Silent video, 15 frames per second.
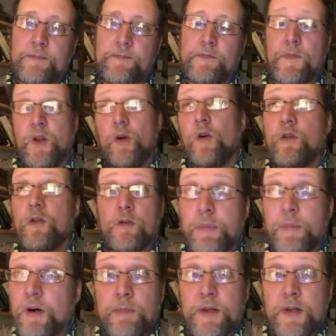on the
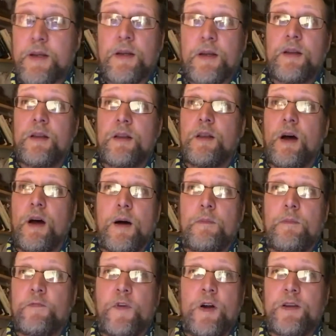Republican
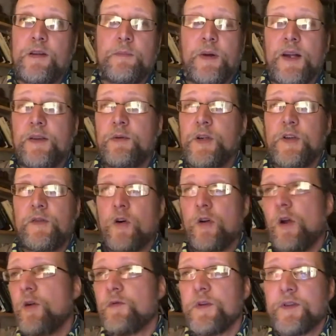voting base, which has gone
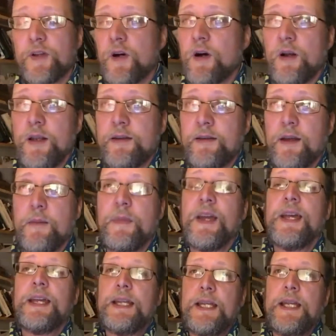over entirely to him,
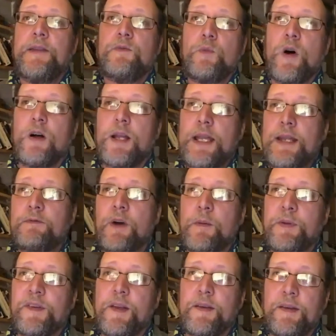even while he
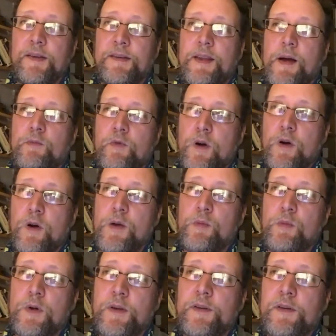represents a step
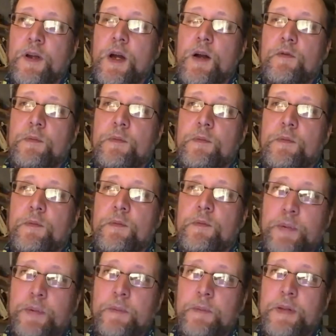rightwards from the old
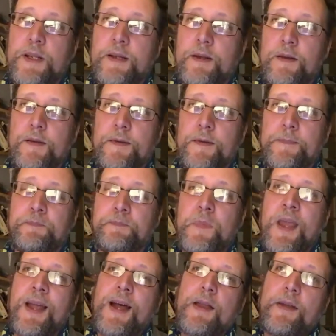Republicans.
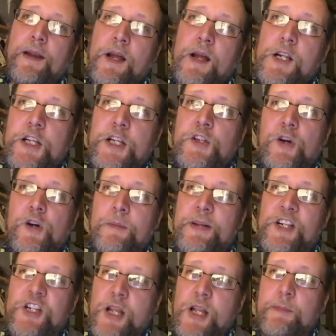That actually Trump is
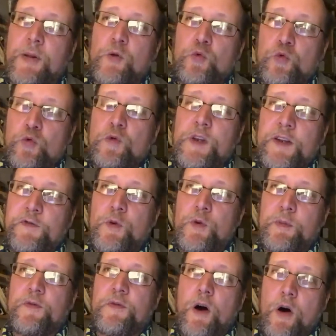shaped by all these forms of
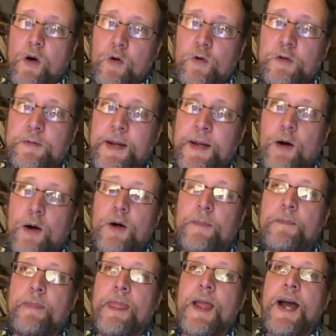old power.
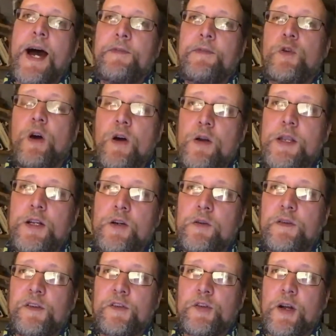And if you only
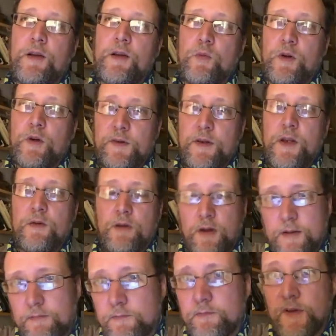concentrate on what's new, like,
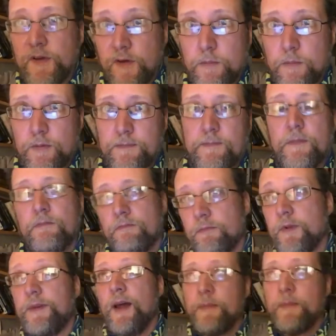for example, the
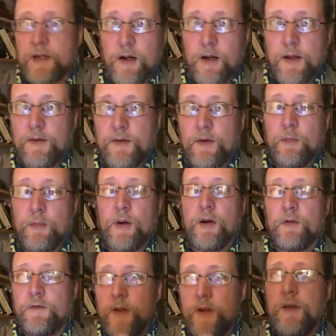Democrats do by
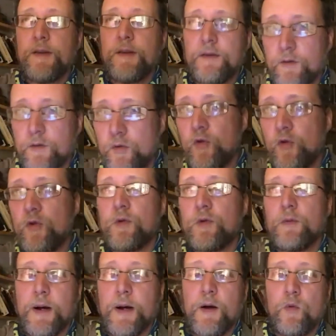refusing to talk
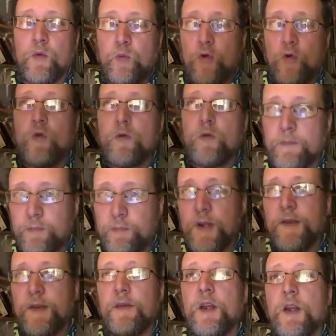about the war, the
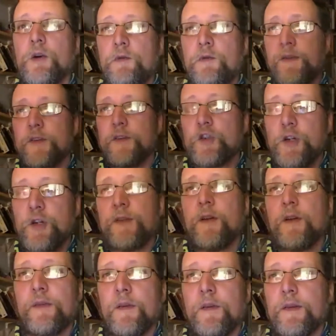prisons, refusing to
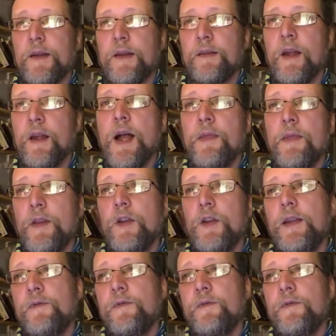criticize those things, then you leave